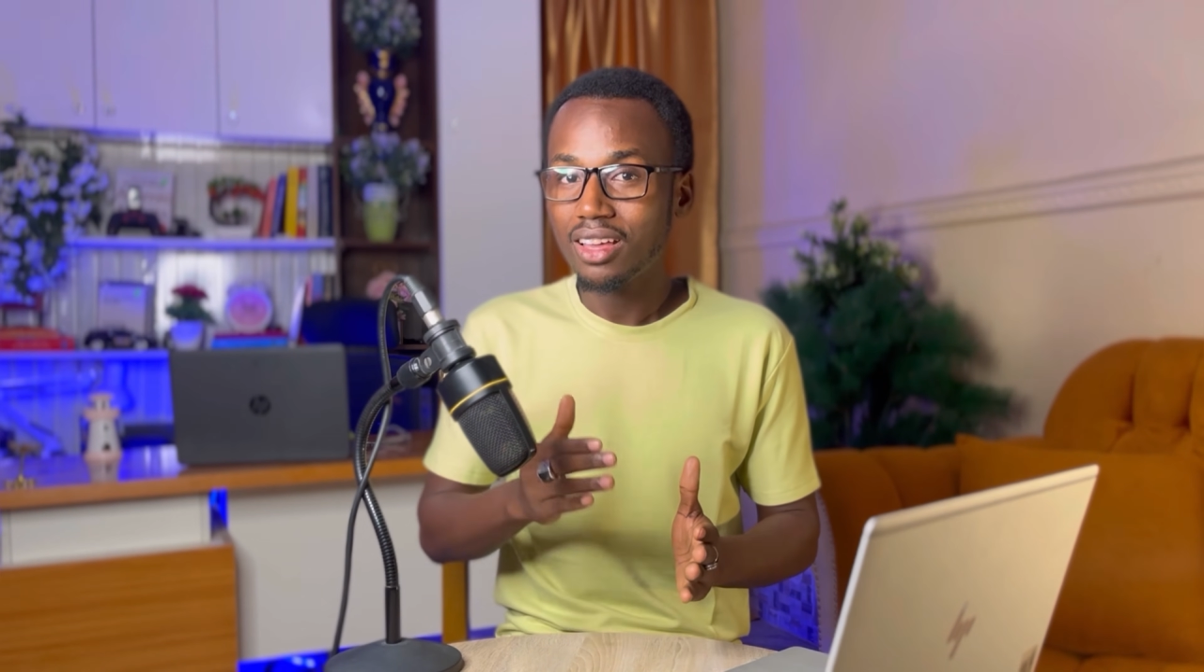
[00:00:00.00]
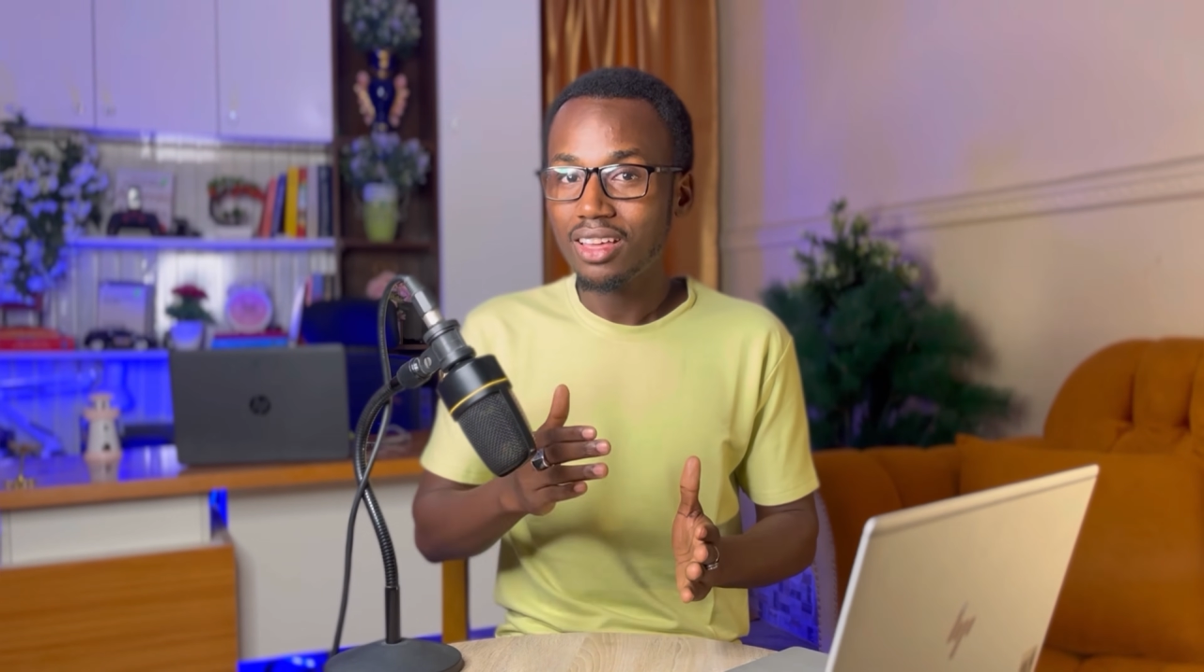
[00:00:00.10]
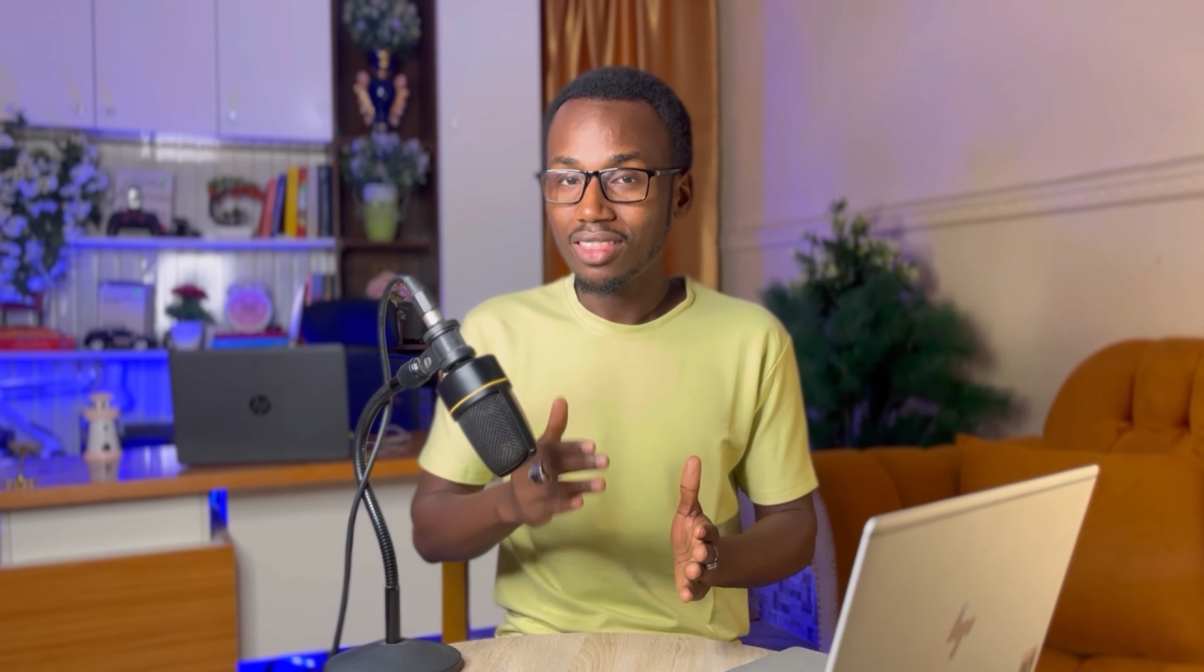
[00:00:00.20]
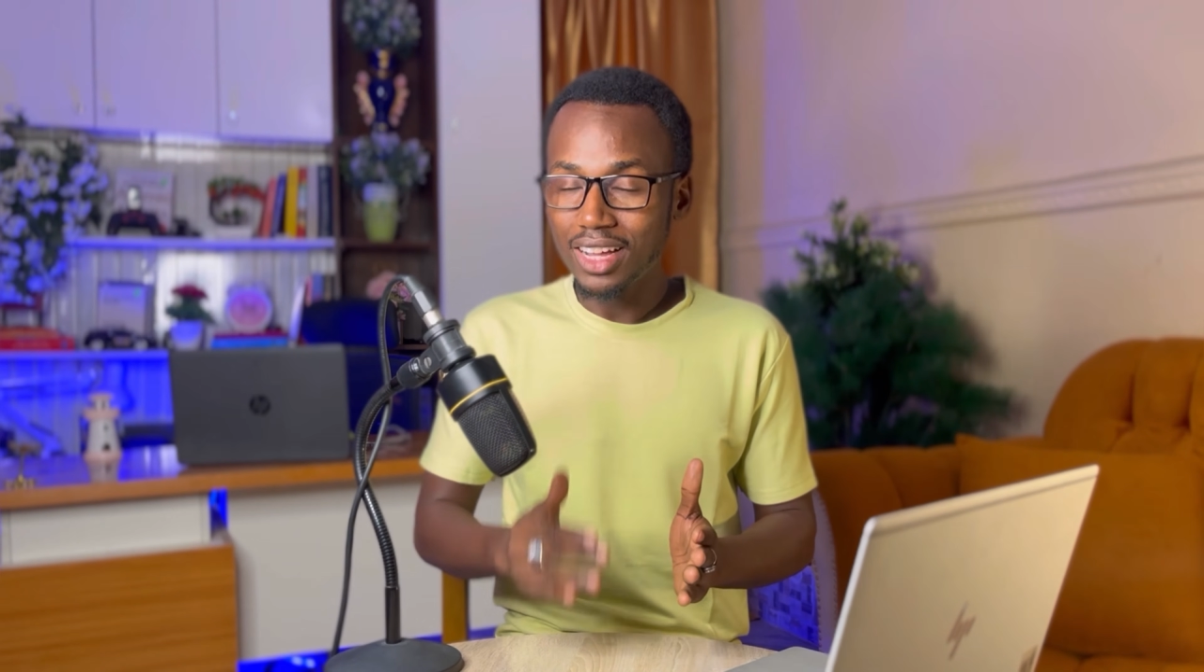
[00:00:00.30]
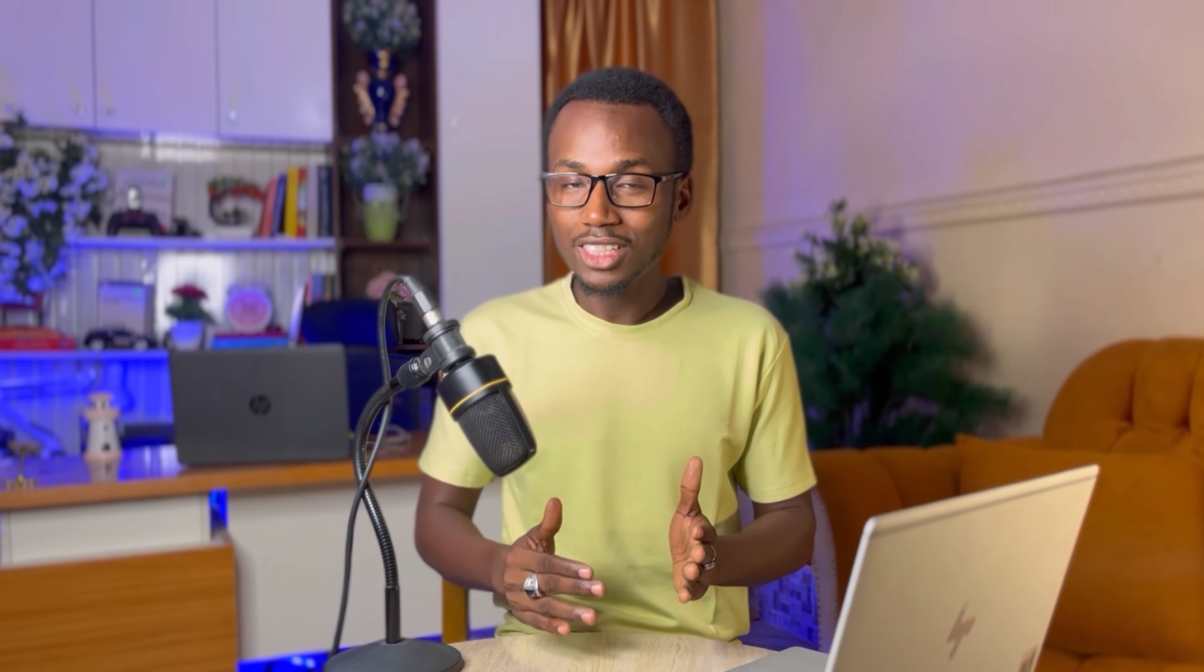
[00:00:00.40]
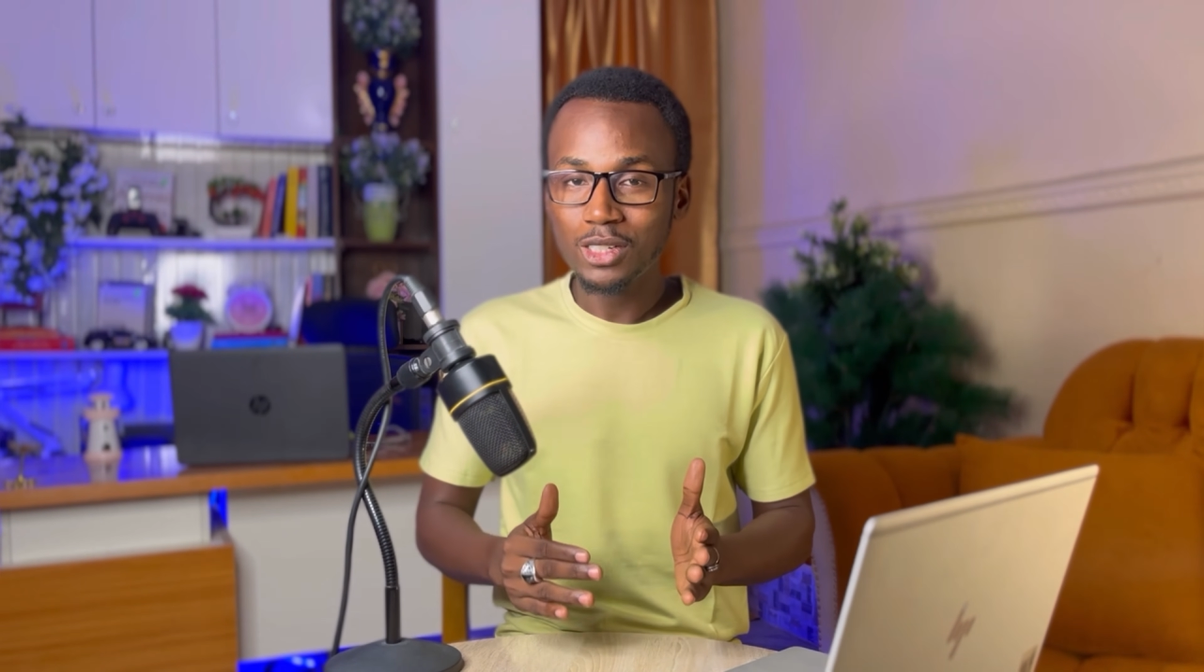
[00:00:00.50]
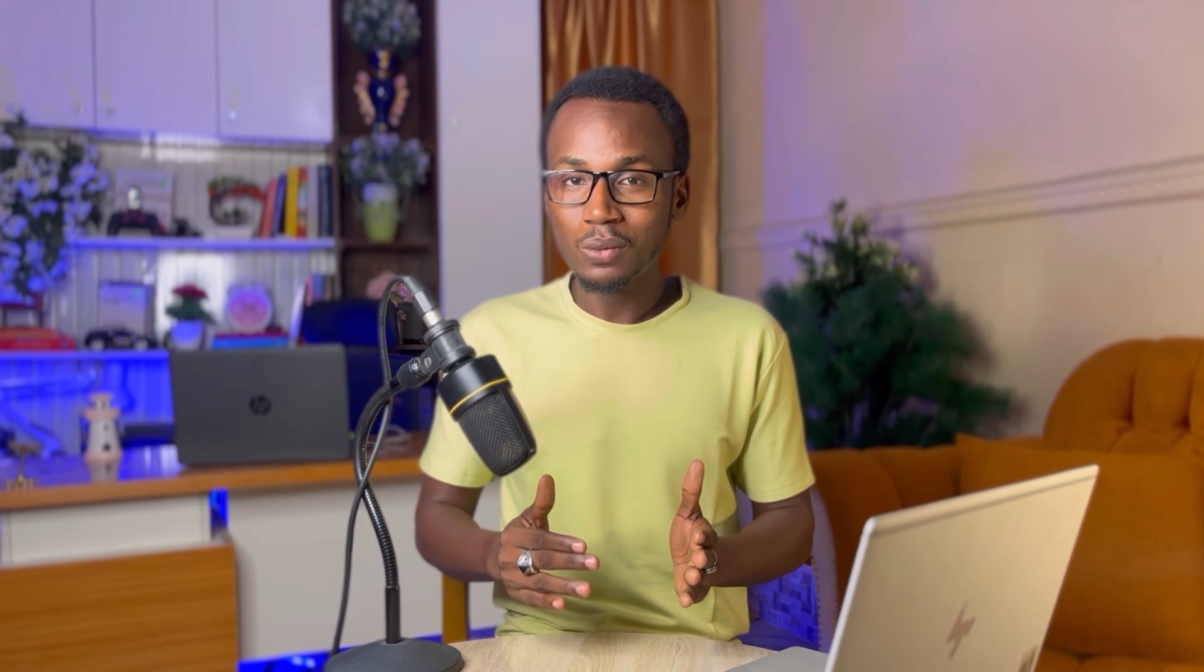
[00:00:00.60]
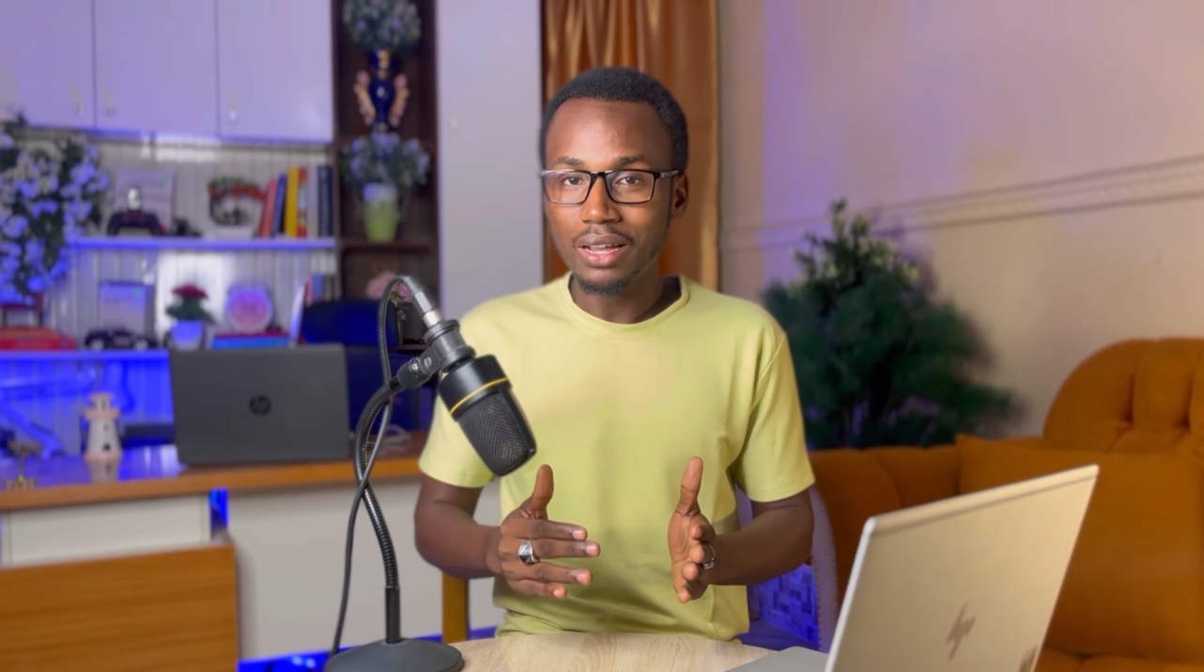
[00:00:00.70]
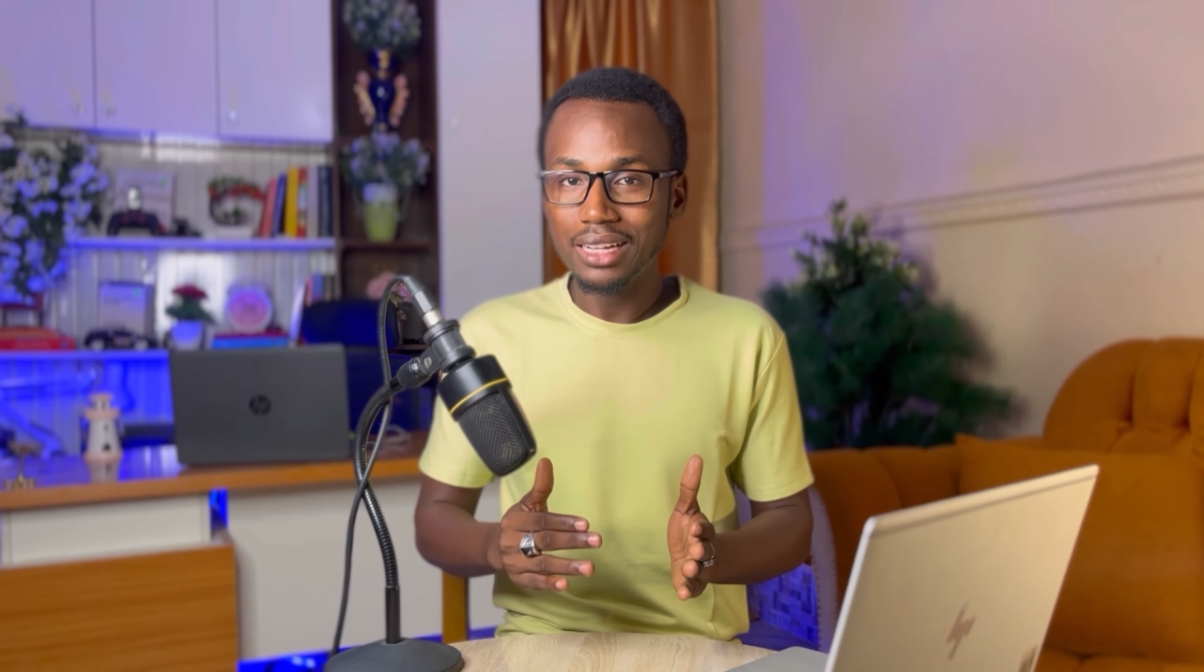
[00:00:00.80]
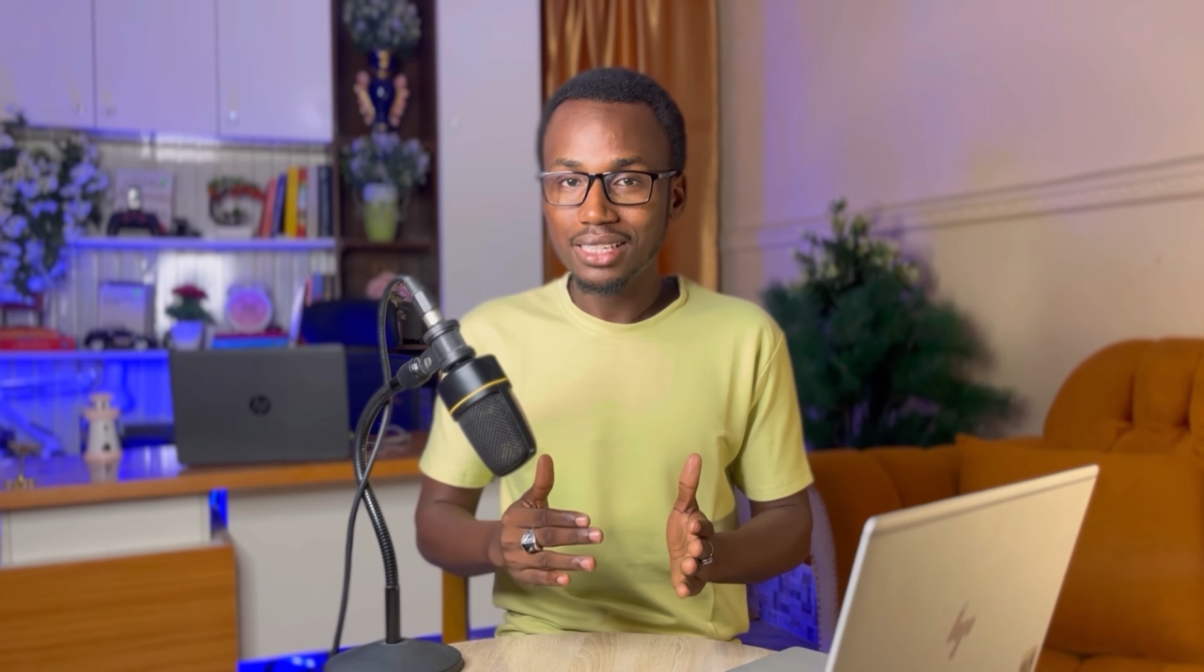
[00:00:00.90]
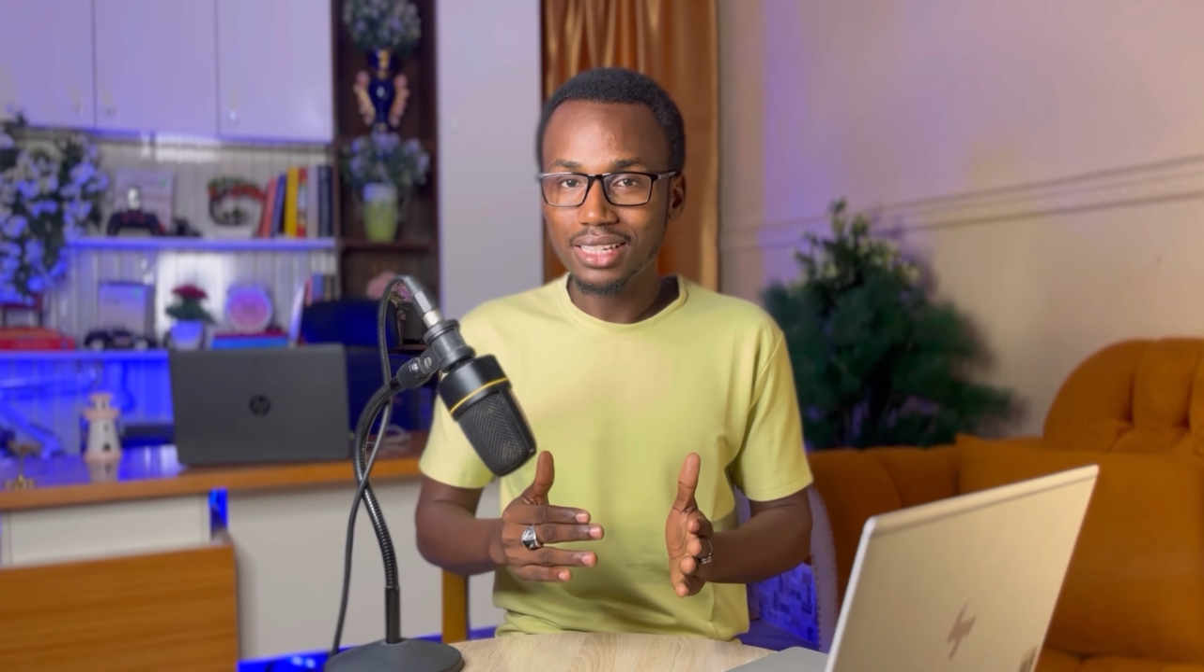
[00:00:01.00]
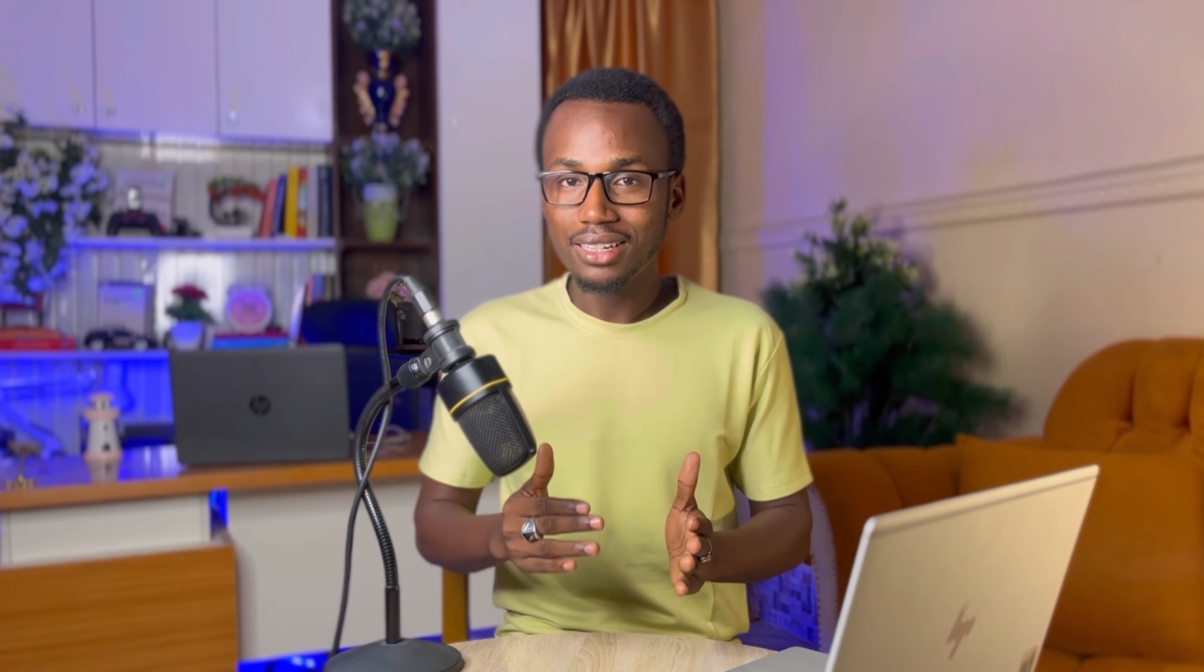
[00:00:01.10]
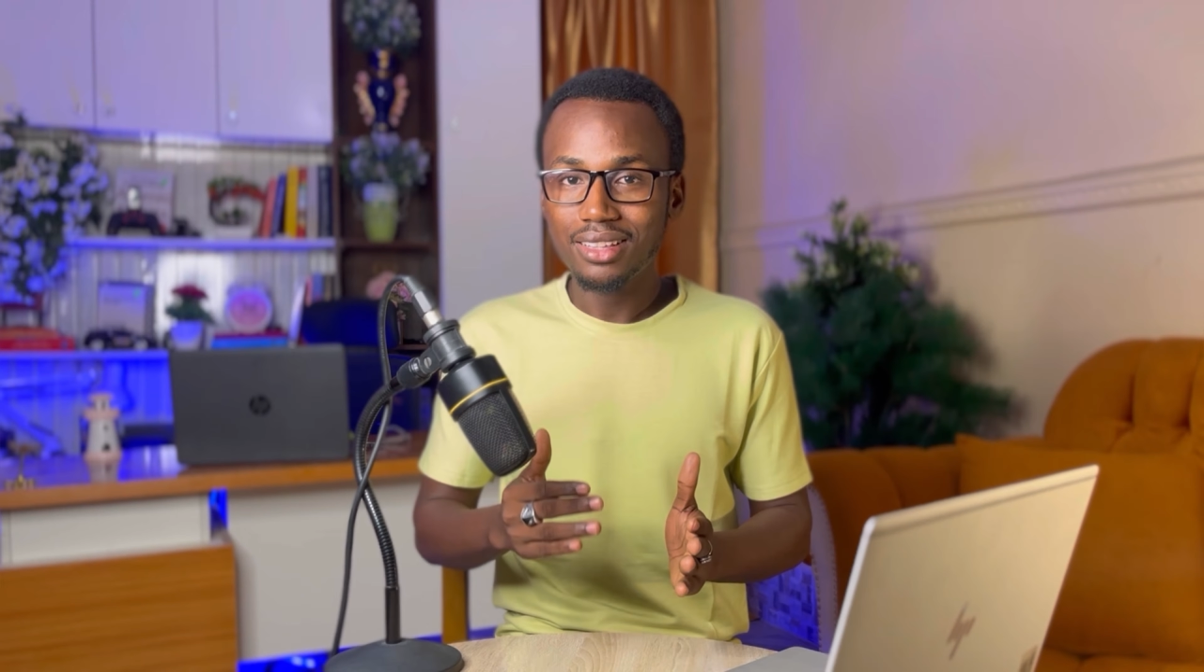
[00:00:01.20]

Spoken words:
That is why I said